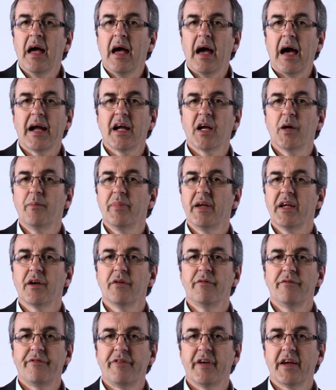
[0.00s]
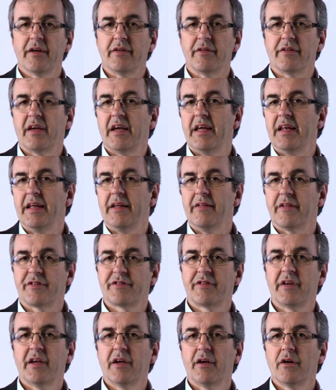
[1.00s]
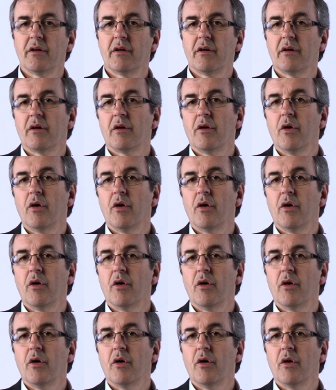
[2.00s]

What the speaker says: and can be configured in either single